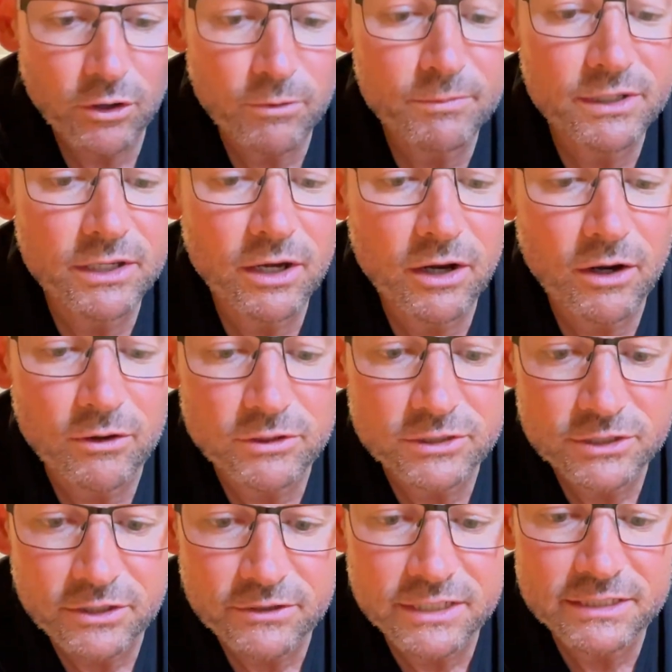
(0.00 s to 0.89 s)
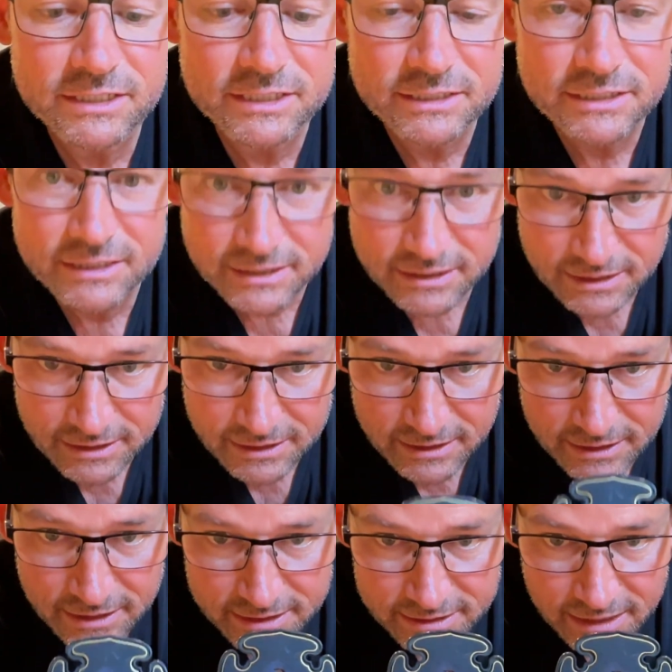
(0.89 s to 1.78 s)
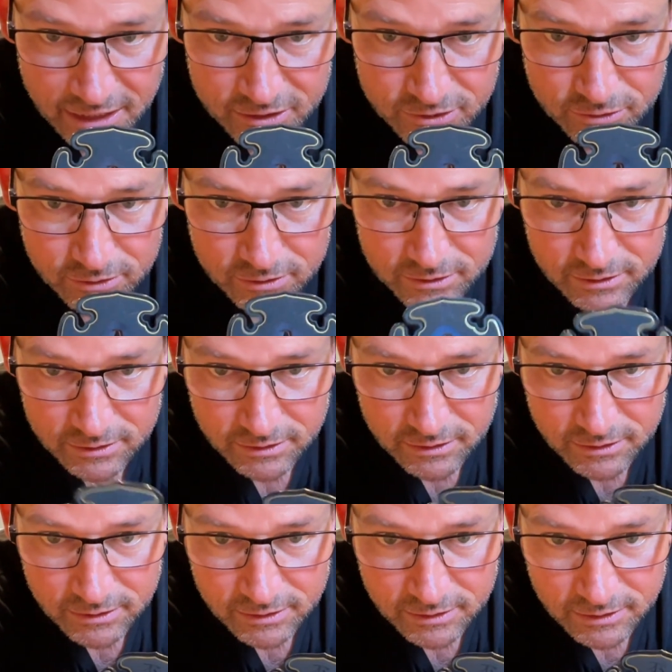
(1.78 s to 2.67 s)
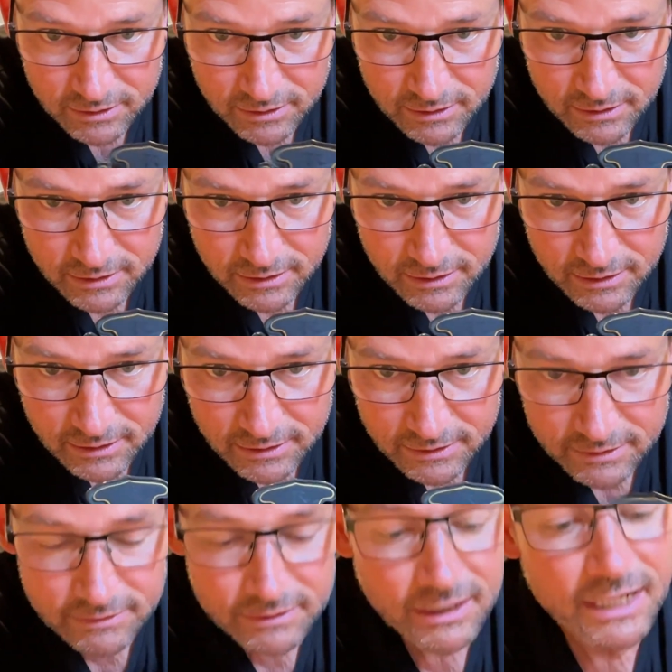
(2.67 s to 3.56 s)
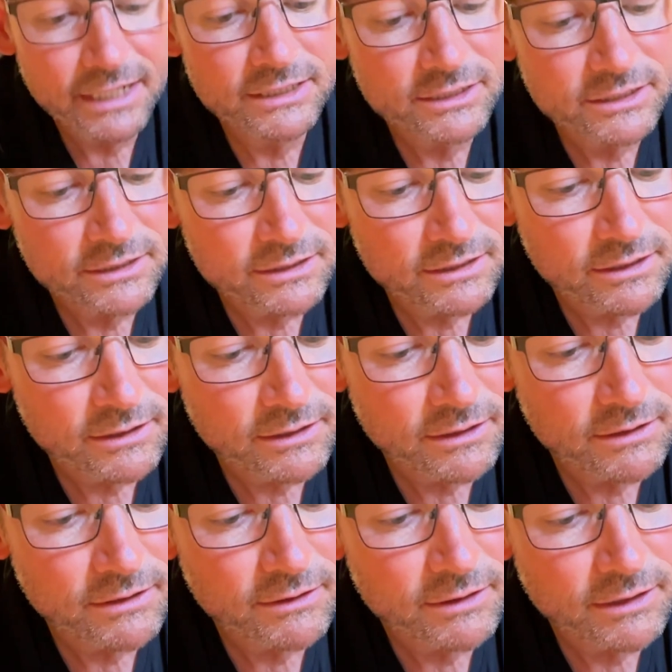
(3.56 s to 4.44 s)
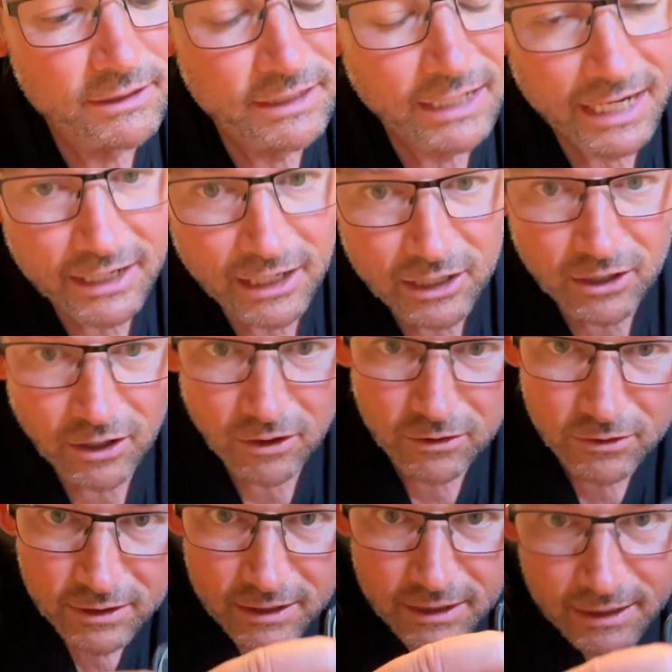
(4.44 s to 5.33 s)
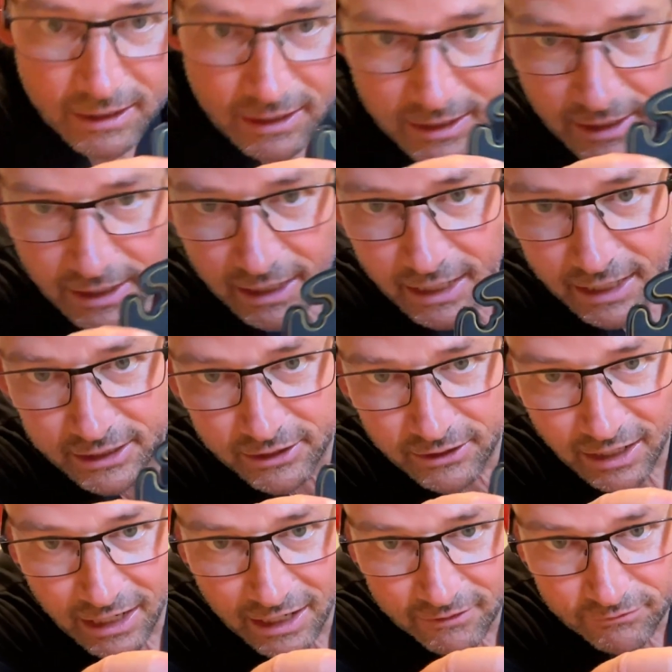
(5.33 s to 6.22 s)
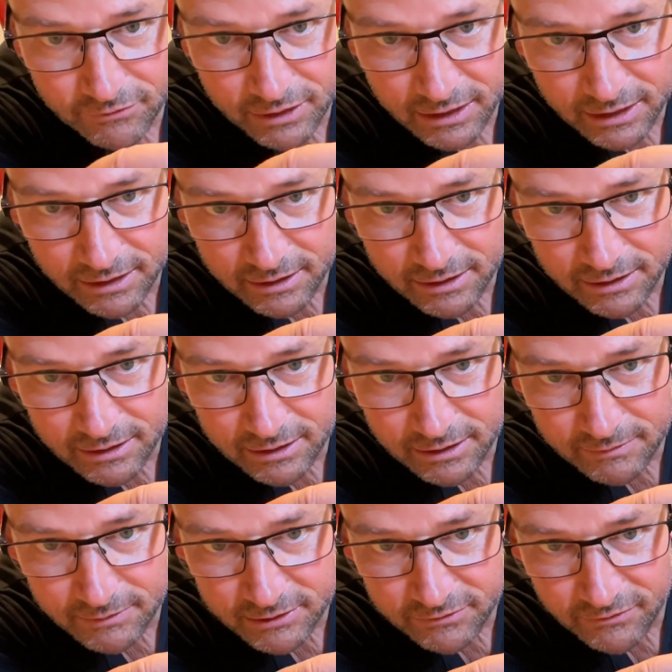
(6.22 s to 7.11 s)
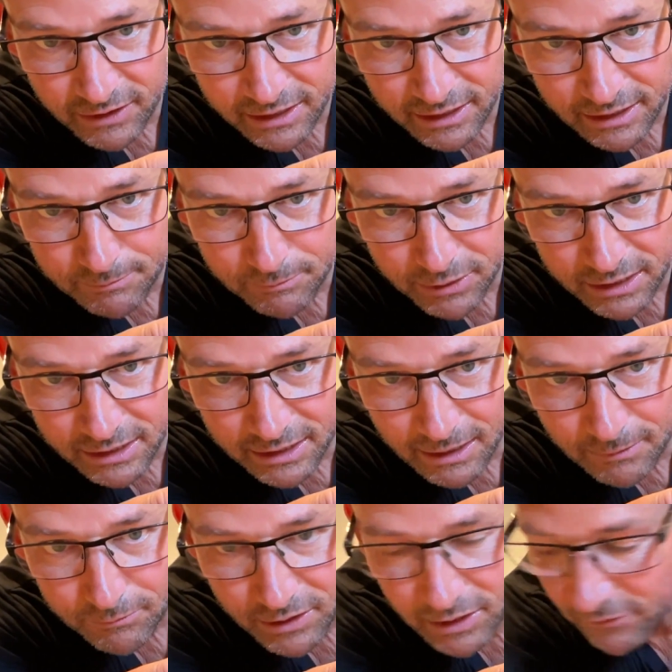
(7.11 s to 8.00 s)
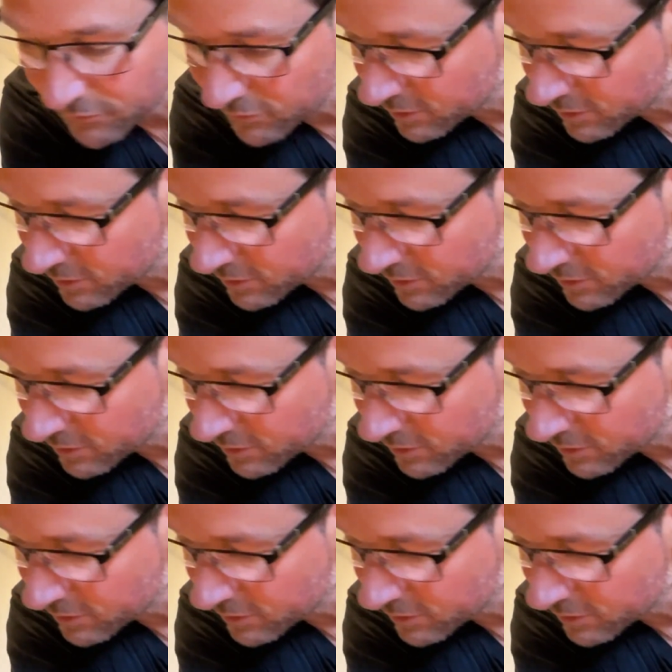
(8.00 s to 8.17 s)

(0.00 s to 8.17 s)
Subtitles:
Myo, so isn't that cool? Nice nanako, and you have the, let me see if I can pick it up there for